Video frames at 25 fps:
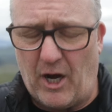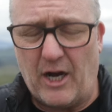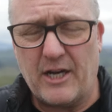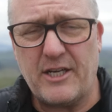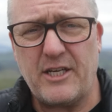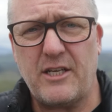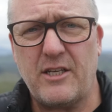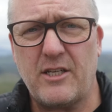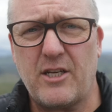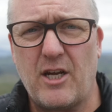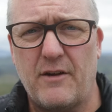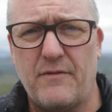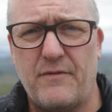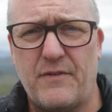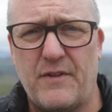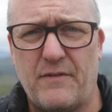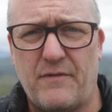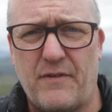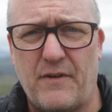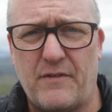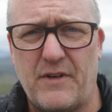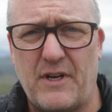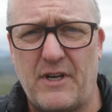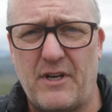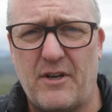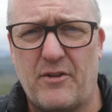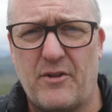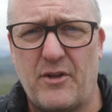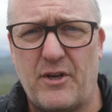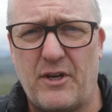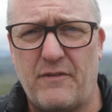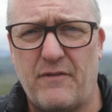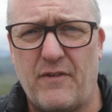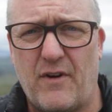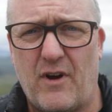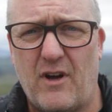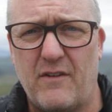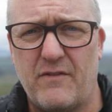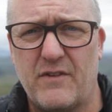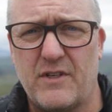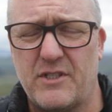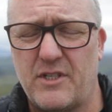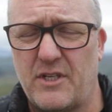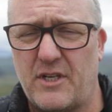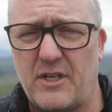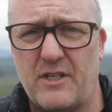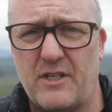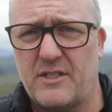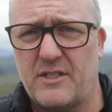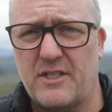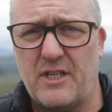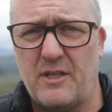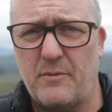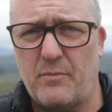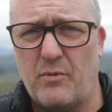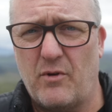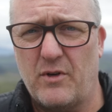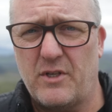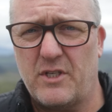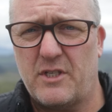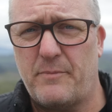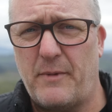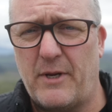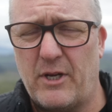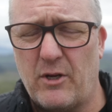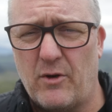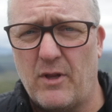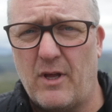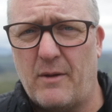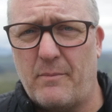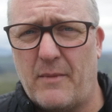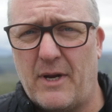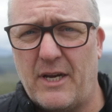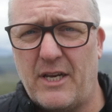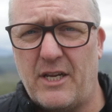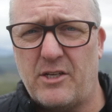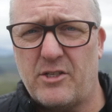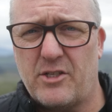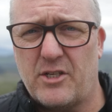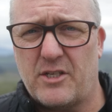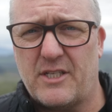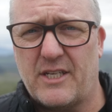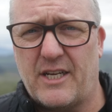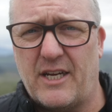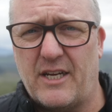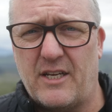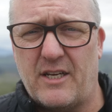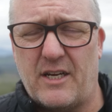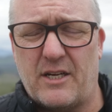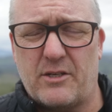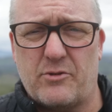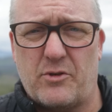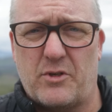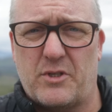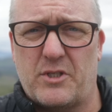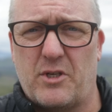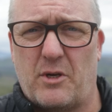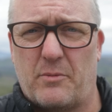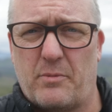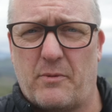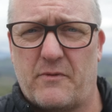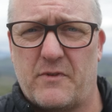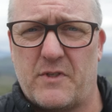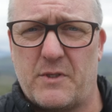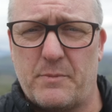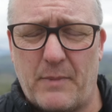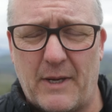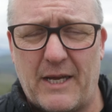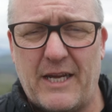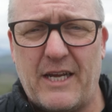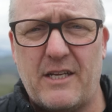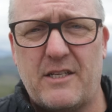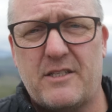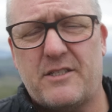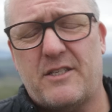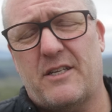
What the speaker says: didn't go for the 15 to 35 because I see the point in spending all that money just to get an extra stop of speed.